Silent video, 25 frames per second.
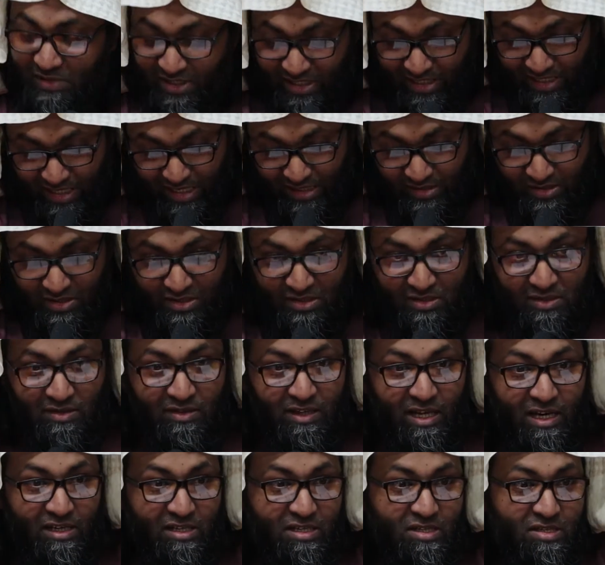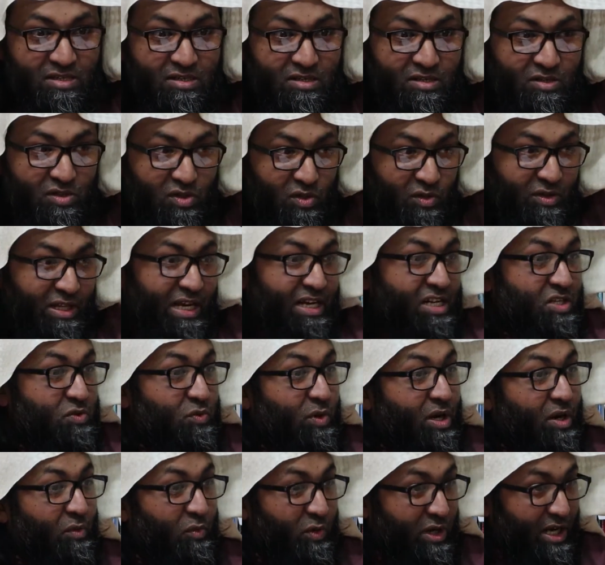Yes, that is. So that is
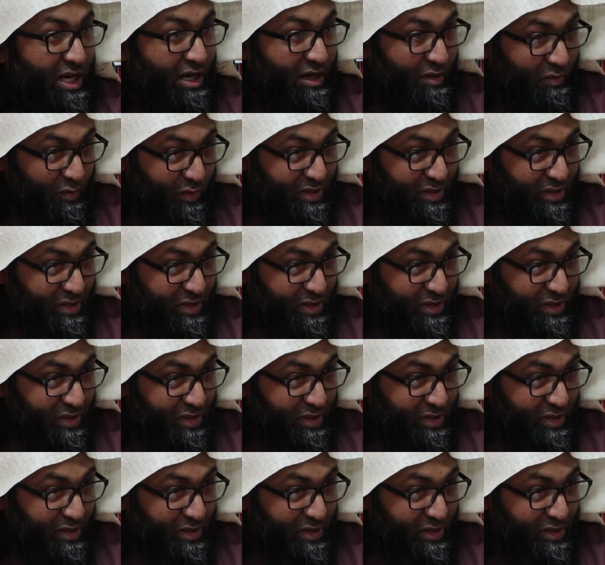where we are.